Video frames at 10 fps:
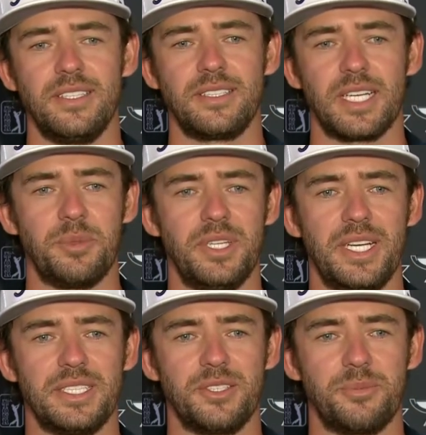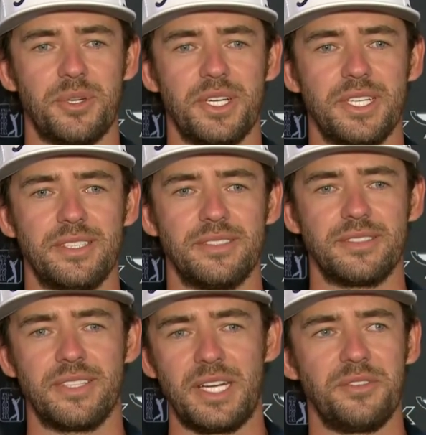a couple of days
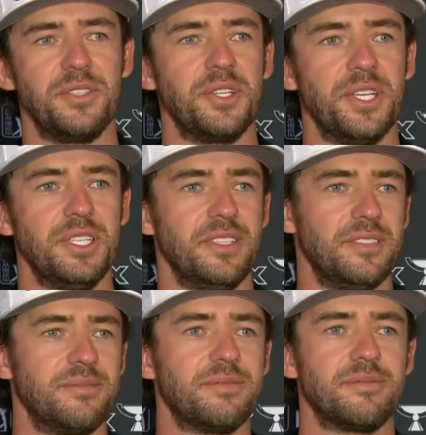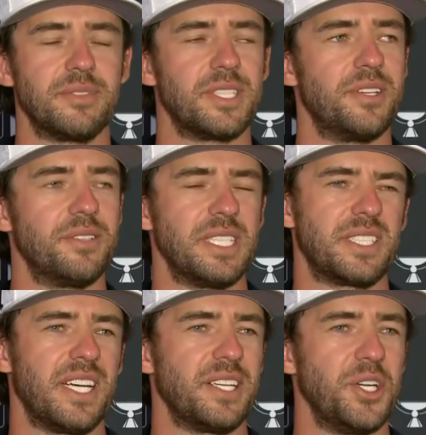that'll feel good. And so it's
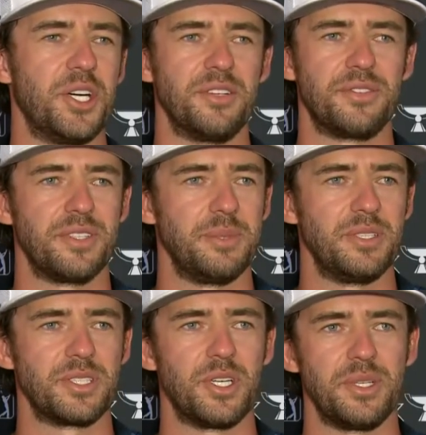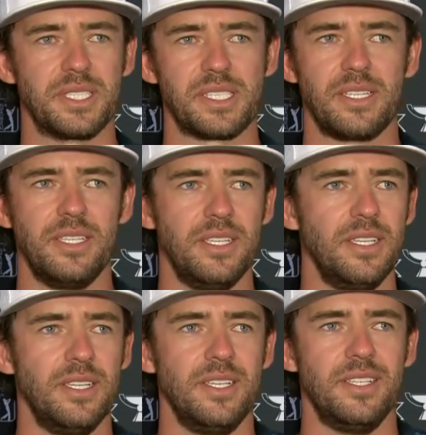kind of golf. I mean, there's always
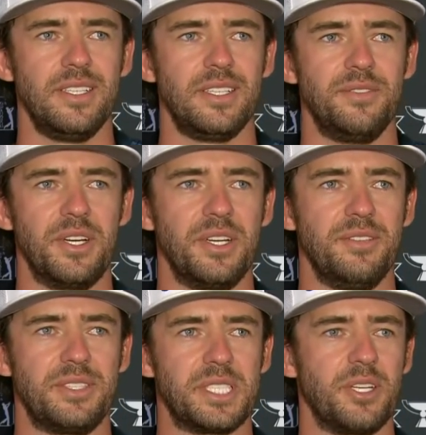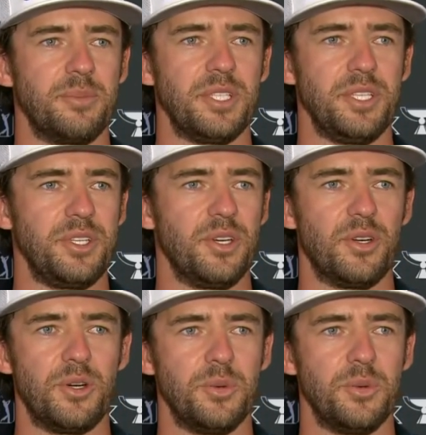very seldomly you go a whole